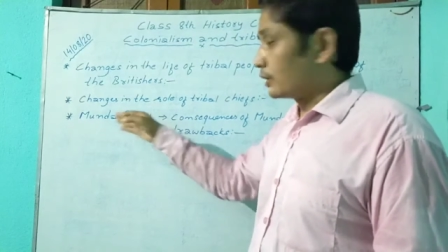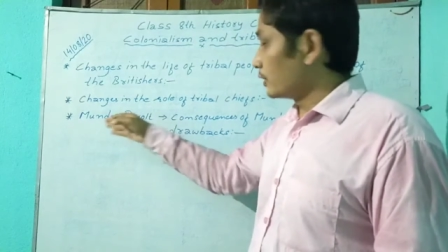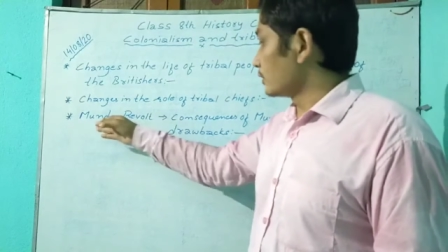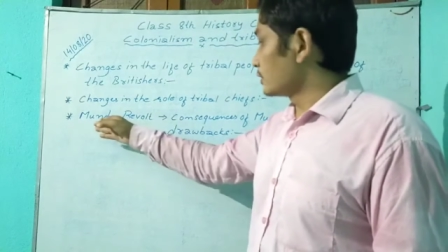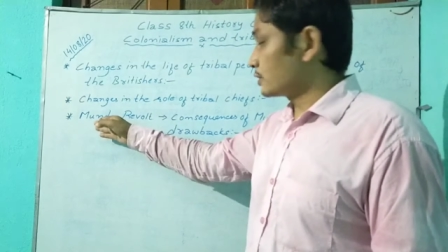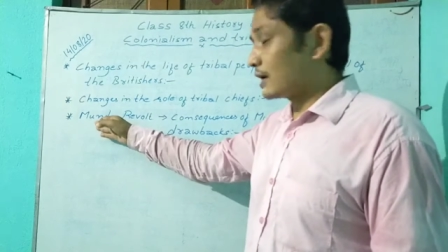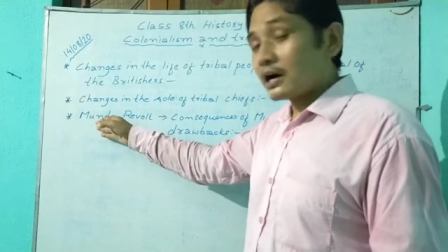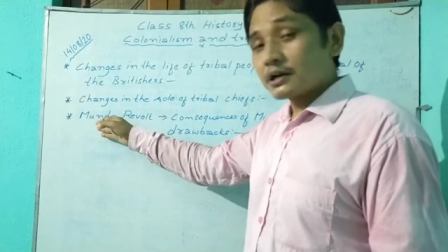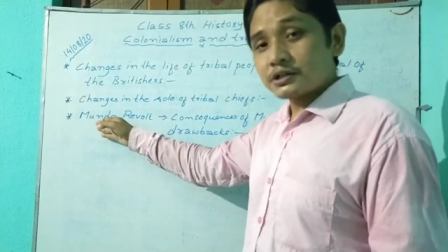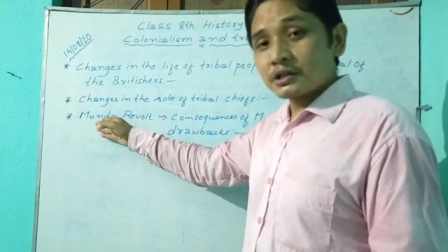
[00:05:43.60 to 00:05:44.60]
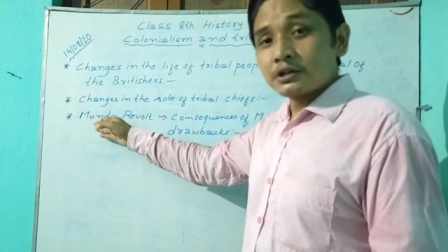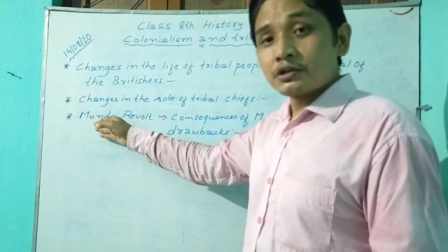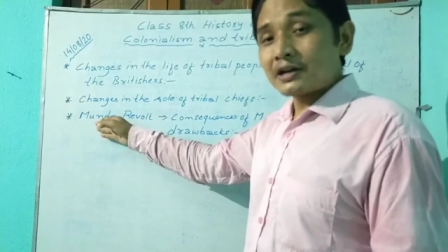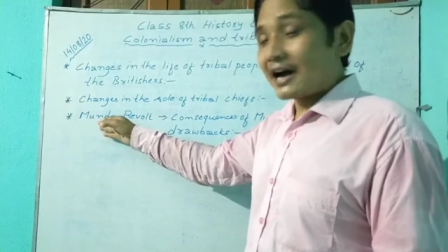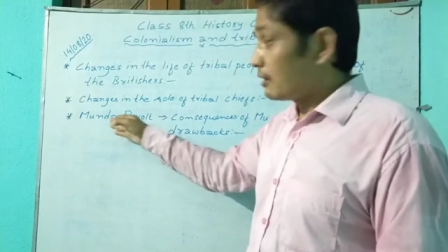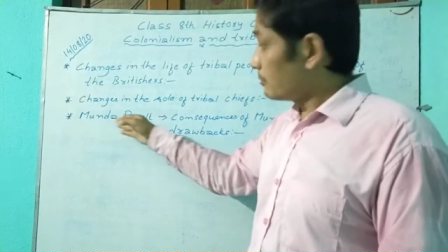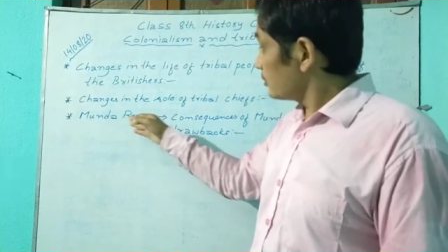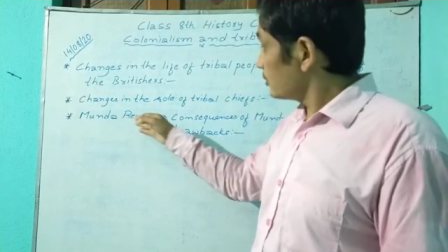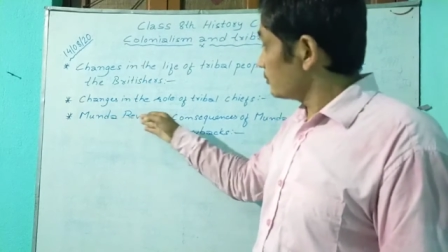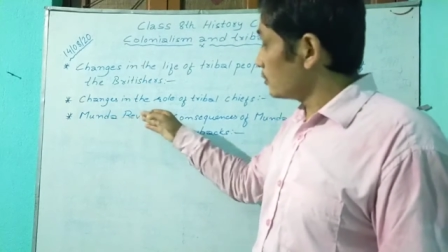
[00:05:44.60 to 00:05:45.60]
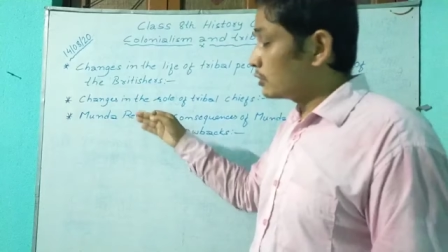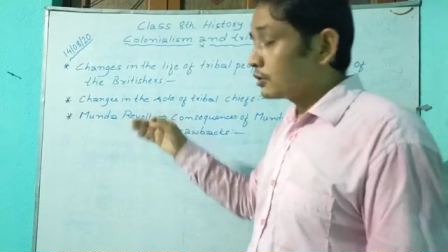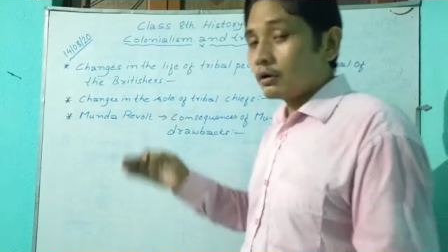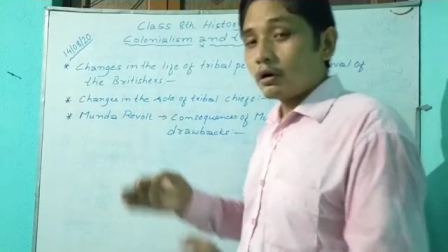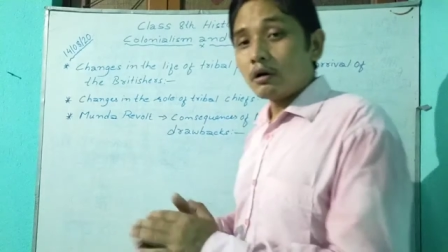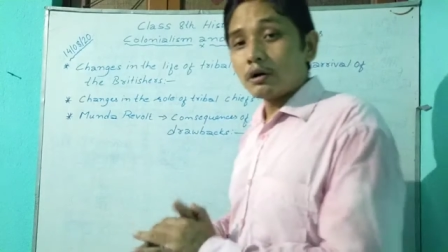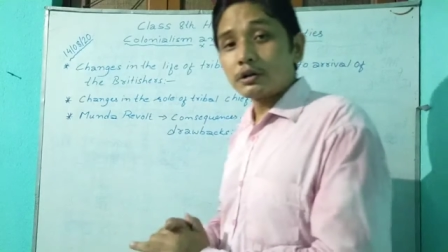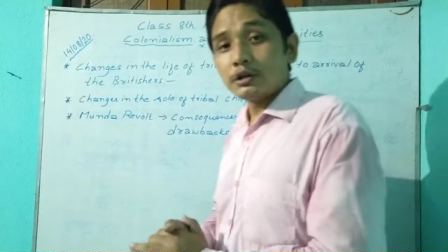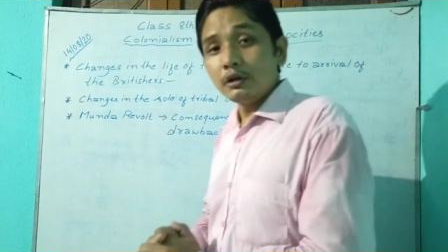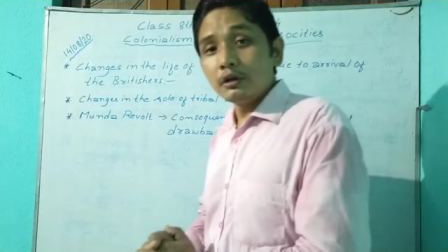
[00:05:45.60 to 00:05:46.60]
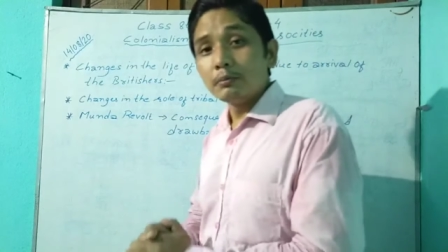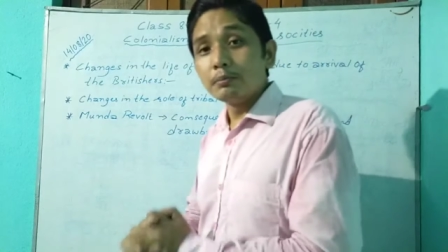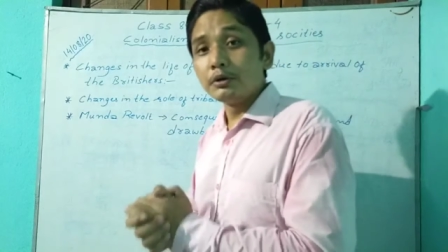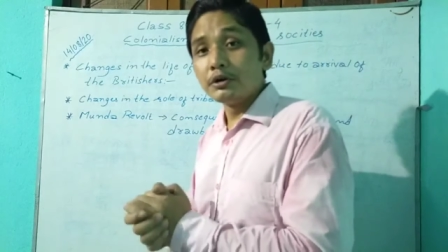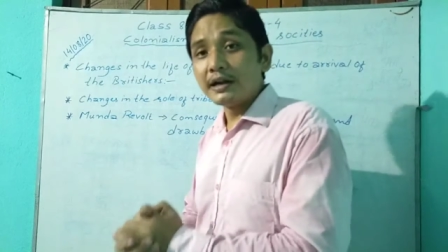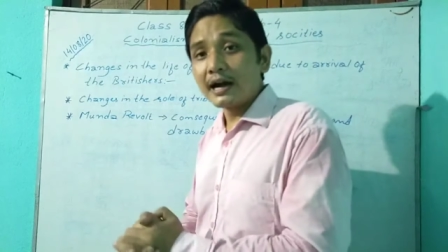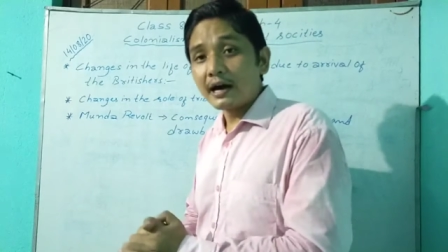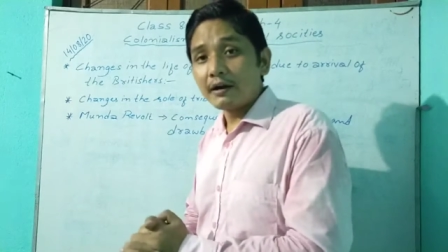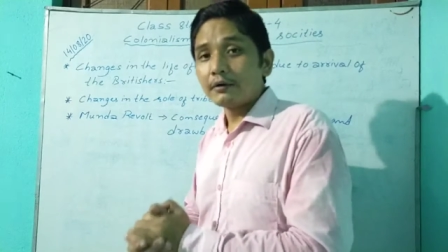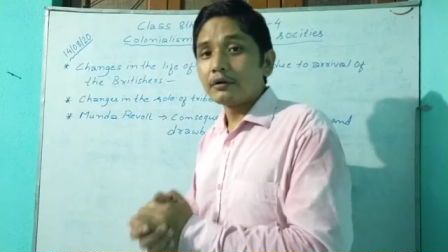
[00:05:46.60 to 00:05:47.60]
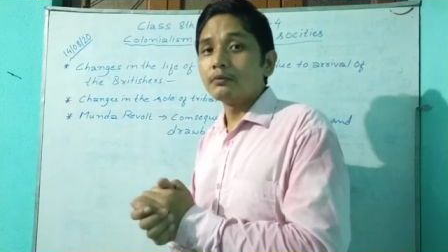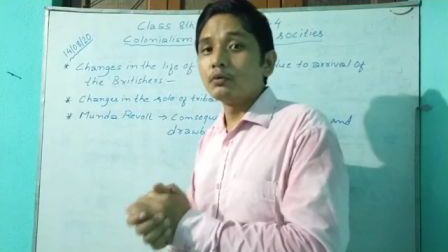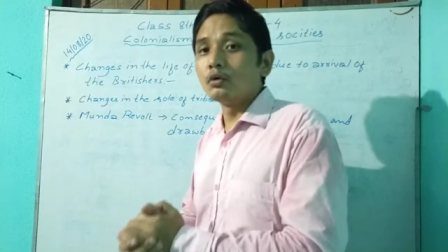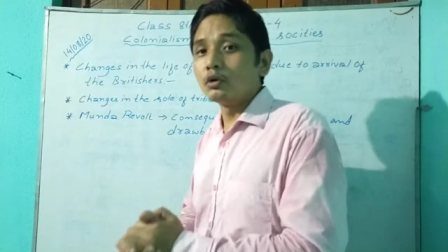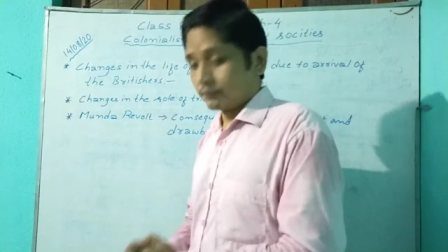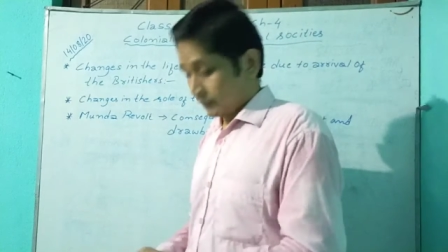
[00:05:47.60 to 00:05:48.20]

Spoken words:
Here starts tribal revolt or the Munda revolt.